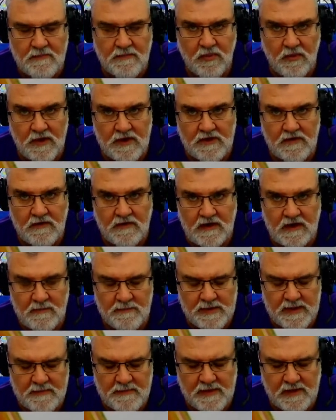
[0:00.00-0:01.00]
you're going to
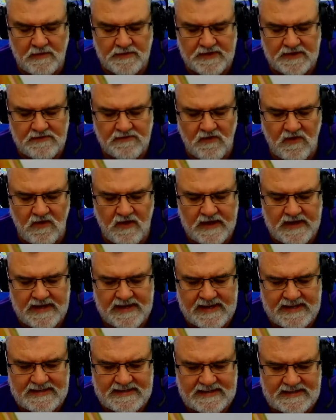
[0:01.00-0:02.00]
be building drawing
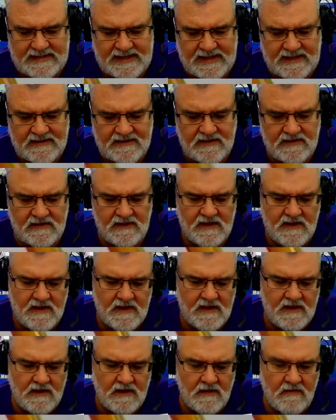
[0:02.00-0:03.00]
instinct
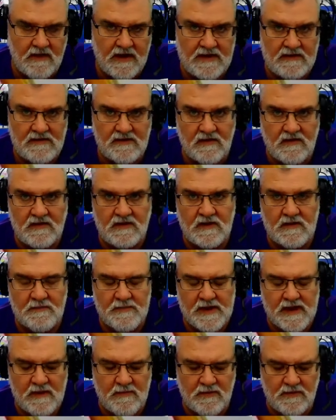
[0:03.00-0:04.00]
all right, you're going to
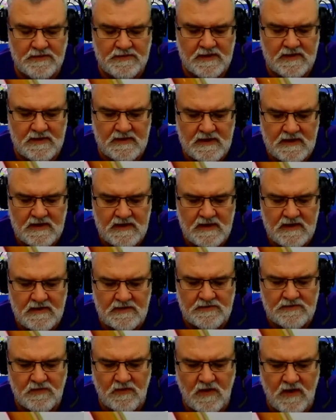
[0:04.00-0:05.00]
be able to
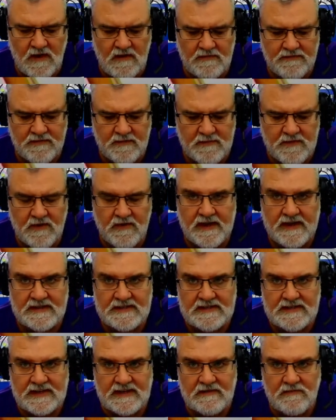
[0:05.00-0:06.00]
draw from your
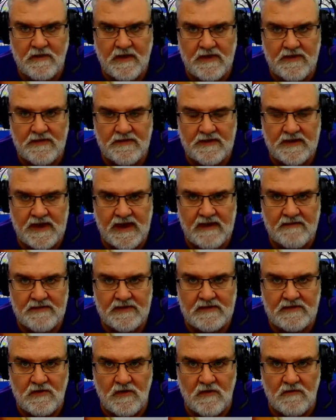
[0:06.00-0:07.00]
instinct rather than
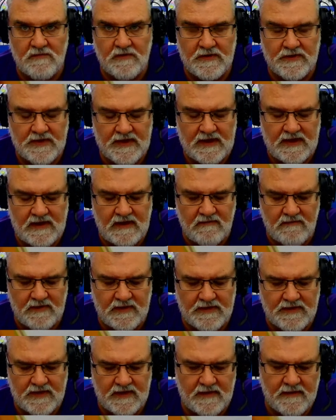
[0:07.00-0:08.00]
having to overthink
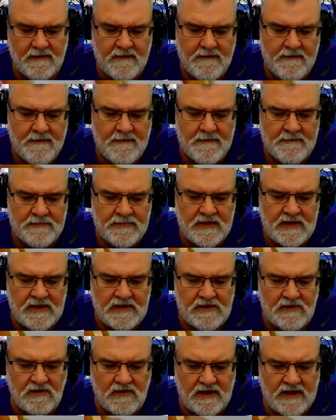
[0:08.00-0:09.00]
everything.
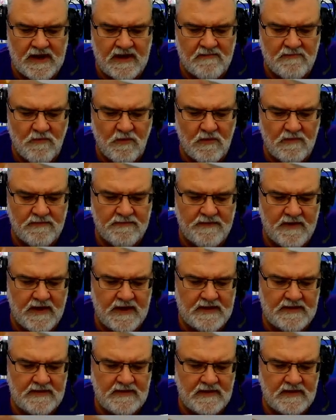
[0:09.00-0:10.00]
You're going to have more
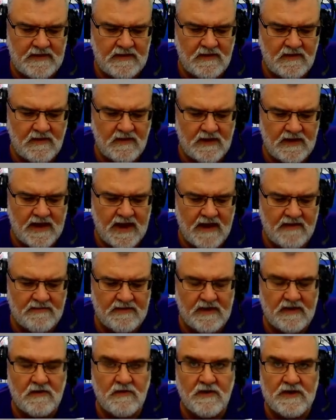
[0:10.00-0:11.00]
fun. You're going to have
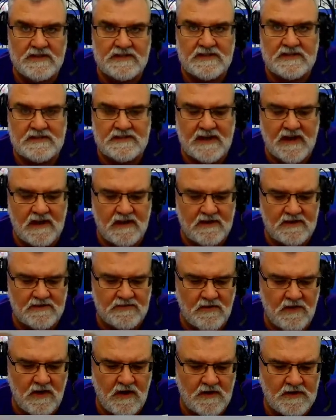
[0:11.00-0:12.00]
an increased desire to
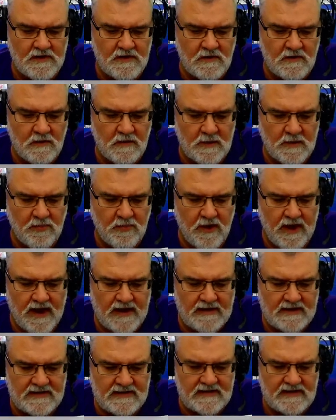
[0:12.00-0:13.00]
draw. You're going to want to
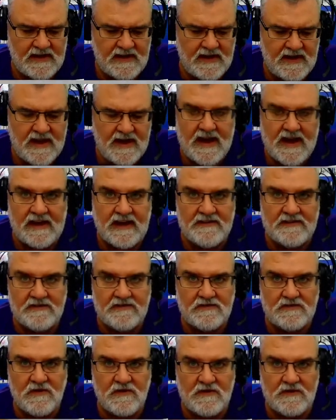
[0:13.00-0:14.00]
practice, and it
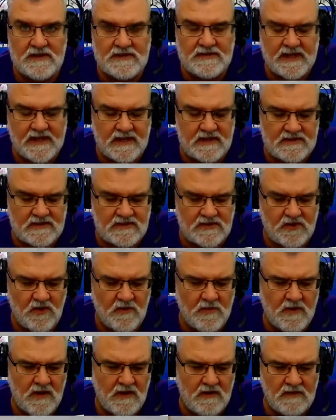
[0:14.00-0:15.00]
just goes. It's like a
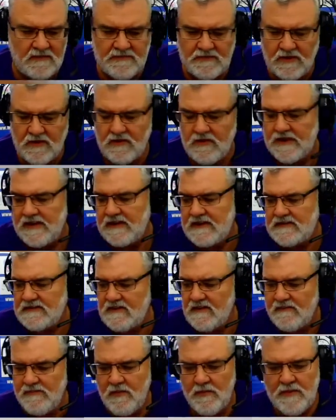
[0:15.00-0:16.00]
snowball of learning,
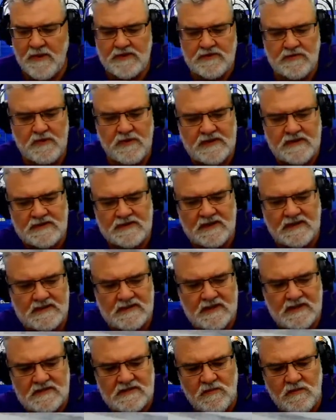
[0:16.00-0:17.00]
self-perpetuating
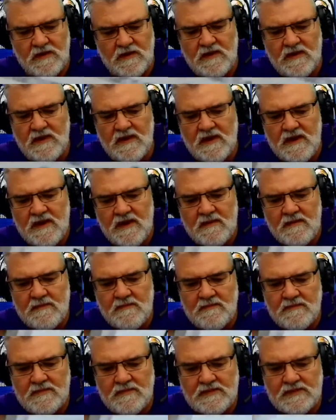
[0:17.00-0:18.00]
success. Well,
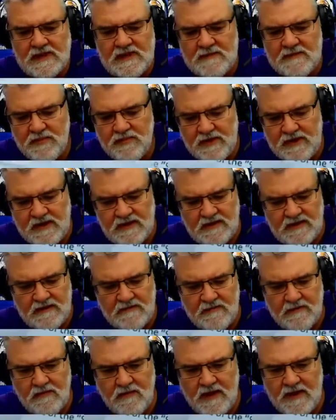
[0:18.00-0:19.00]
See, pretty
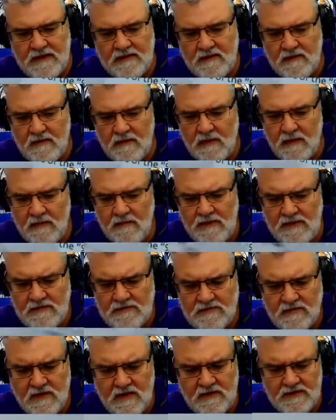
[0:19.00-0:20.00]
clever, right? Oh, I want to
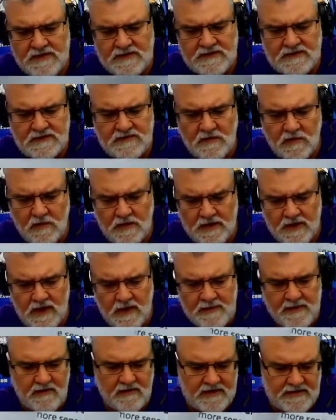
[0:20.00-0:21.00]
draw this
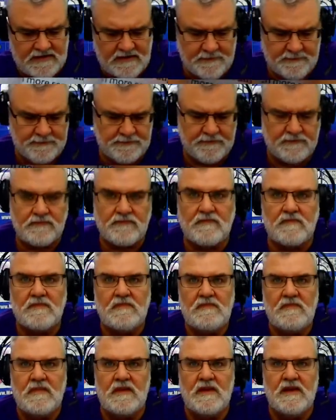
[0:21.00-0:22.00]
doorknob. Here it is.
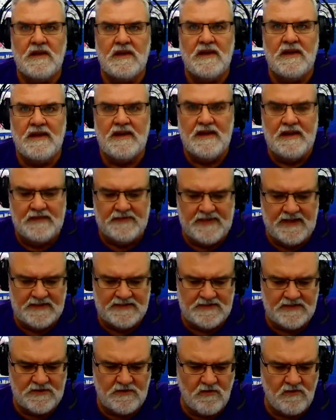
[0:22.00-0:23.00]
That's
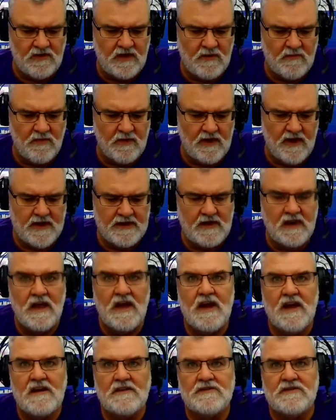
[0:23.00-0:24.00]
the doorknob.
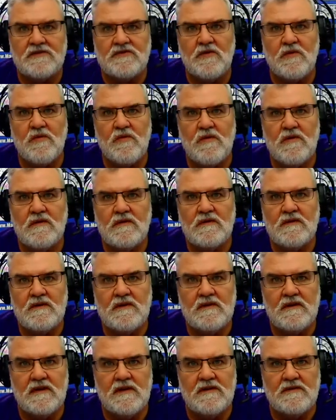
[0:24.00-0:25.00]
Unlock the door
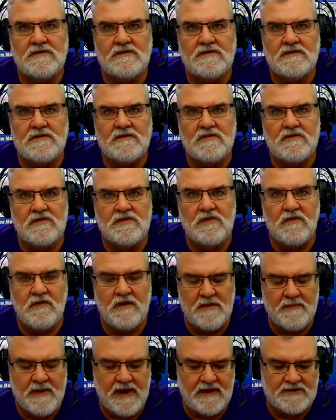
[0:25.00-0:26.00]
to your
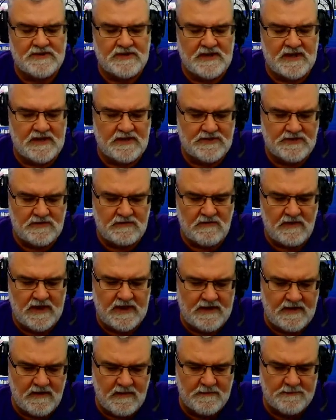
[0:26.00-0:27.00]
imagination
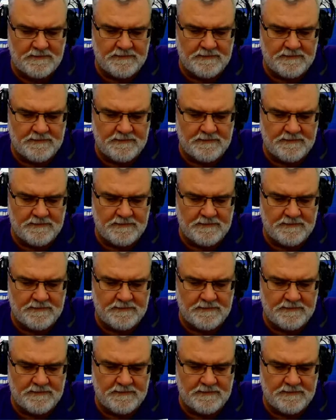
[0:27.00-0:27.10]
right here.